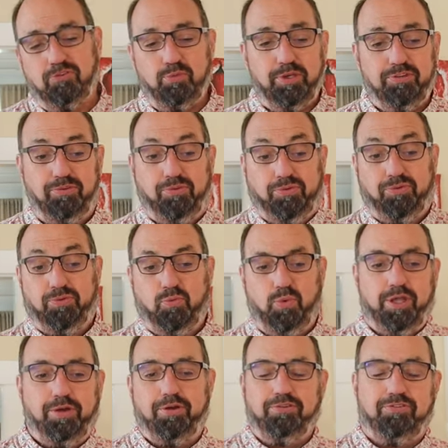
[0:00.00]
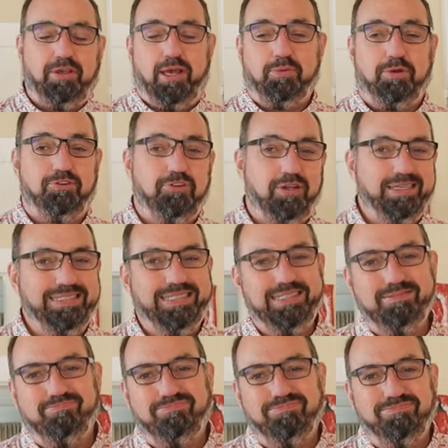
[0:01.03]
Swiss wiener sandwich,
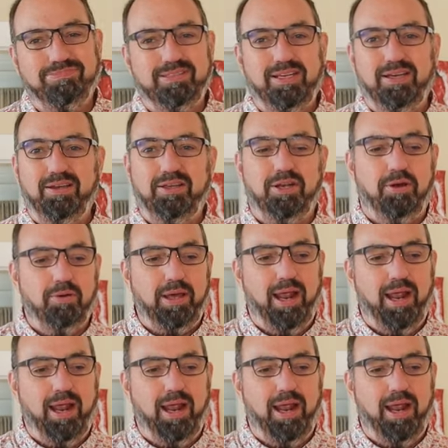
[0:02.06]
you know,